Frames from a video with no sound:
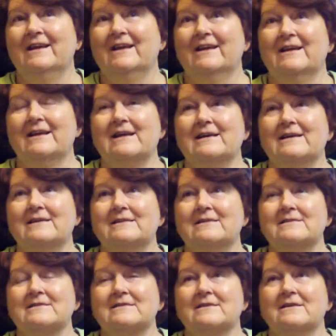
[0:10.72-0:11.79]

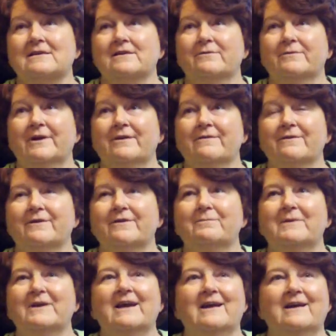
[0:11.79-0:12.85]
And when I first
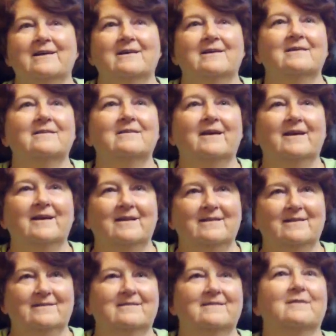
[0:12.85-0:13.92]
began, I had
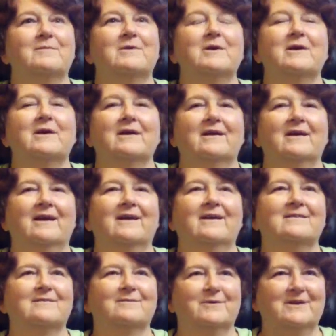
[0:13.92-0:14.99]
the stomach
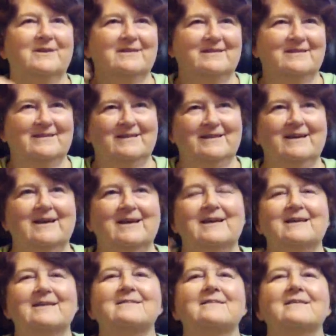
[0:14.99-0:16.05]
aches with the
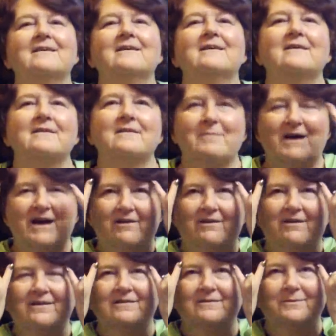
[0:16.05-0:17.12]
headaches. The
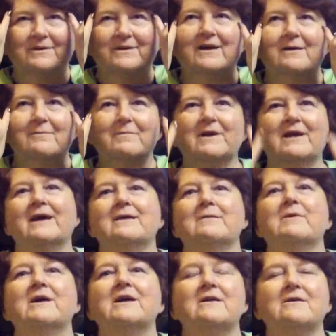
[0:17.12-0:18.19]
migraines would come
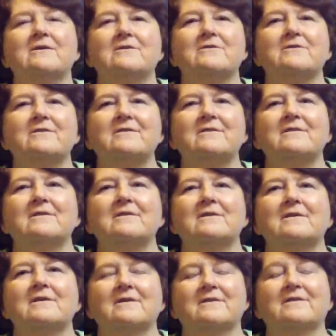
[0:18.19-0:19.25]
behind my ears.
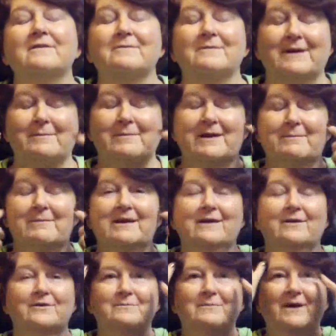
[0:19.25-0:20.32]
Excuse me, not behind my
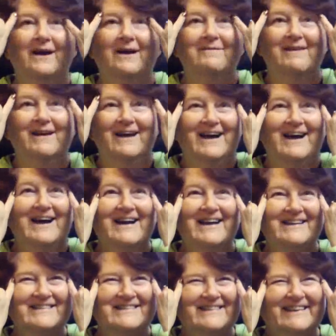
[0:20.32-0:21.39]
ears, behind
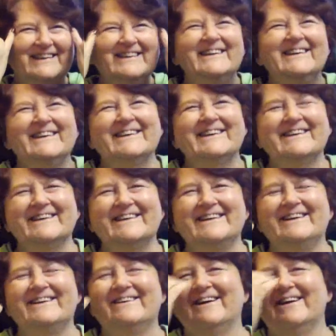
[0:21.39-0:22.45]
my eyes. You
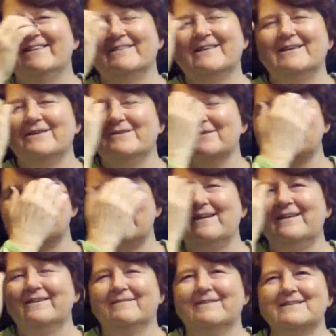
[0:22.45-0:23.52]
know, you could
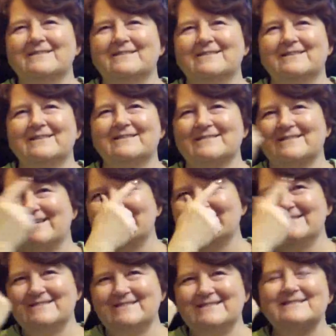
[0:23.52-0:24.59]
tell it wasn't the
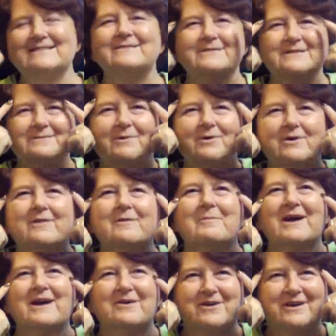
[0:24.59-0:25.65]
sinuses, it was more the
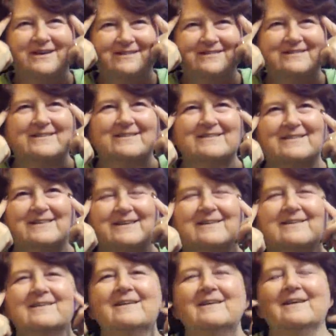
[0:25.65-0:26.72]
migraines, you could
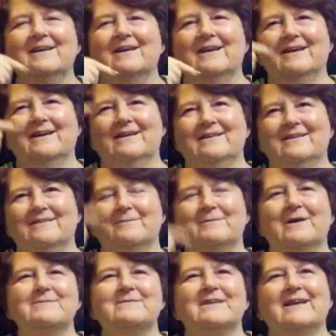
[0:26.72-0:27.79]
tell. And
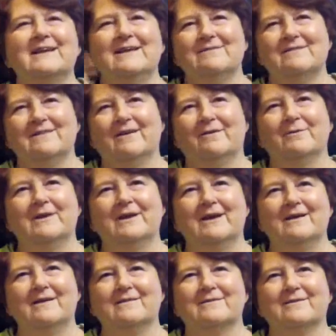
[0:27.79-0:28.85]
sometimes I can even tell when the
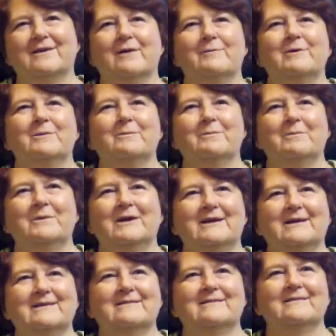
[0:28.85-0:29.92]
headaches are coming
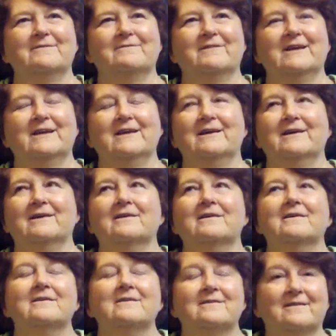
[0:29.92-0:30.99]
because of the
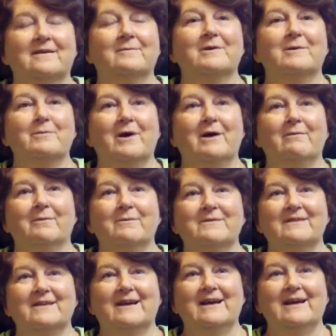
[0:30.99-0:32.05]
stomach
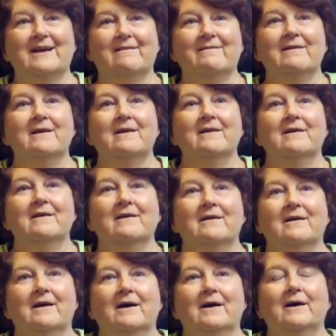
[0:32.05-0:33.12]
problems that I
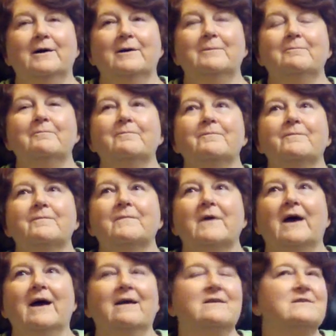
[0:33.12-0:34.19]
have.
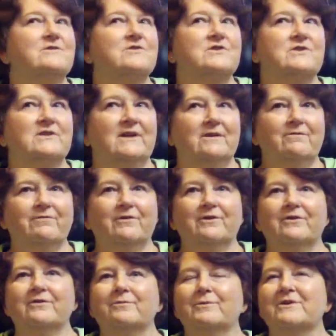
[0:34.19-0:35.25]
I did it
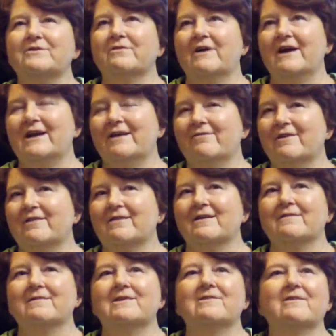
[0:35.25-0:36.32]
first. We tried
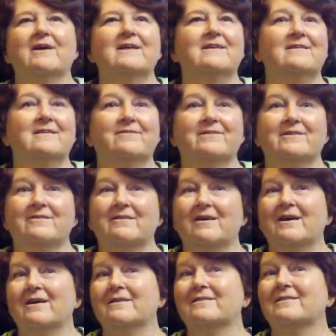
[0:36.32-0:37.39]
everything. We tried the different
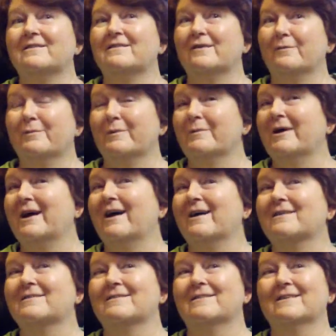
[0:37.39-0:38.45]
drugs, the
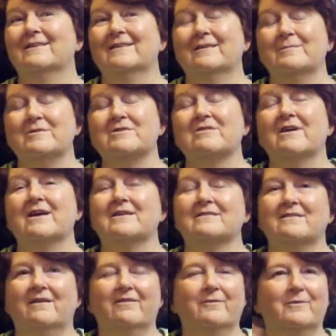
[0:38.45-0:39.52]
Topamax, the
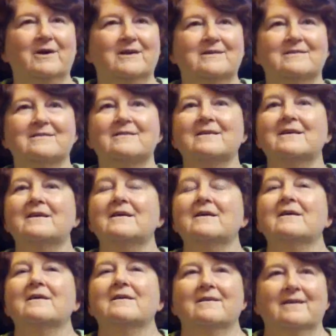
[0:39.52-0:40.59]
Imitrex, all the ones. So you
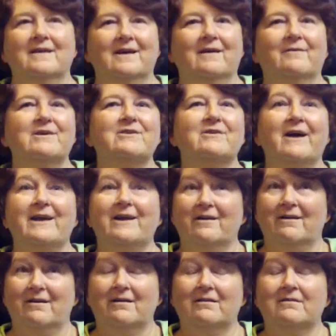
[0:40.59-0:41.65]
tried it all. Yeah, we tried it
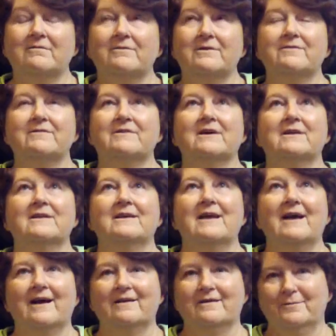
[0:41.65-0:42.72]
all. We've done the
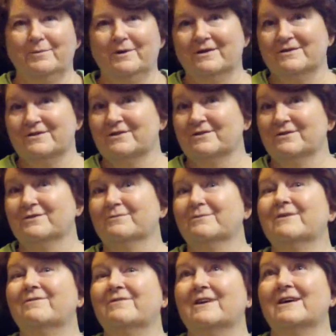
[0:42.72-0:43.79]
acupuncture.
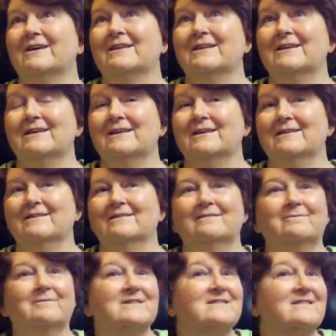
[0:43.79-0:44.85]
We've done the
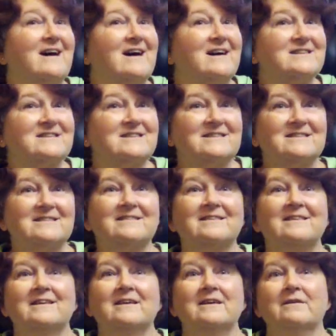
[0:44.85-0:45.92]
massages.
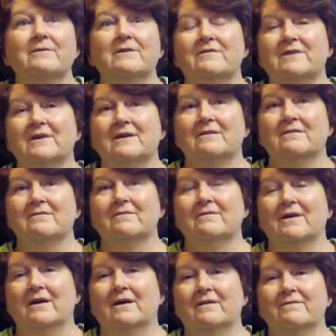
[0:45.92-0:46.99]
We've done
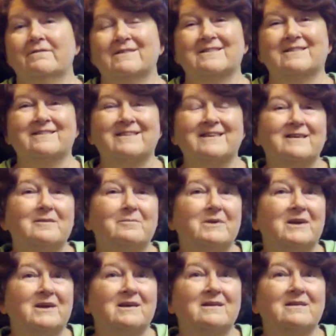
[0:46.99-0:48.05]
physical
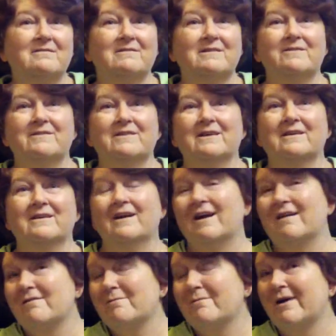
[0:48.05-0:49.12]
therapy. We've done
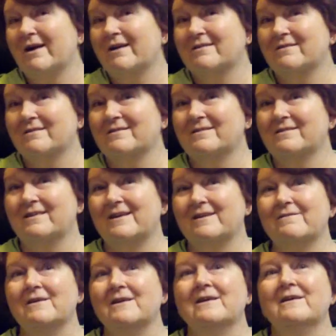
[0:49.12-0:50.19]
chiropractor stuff.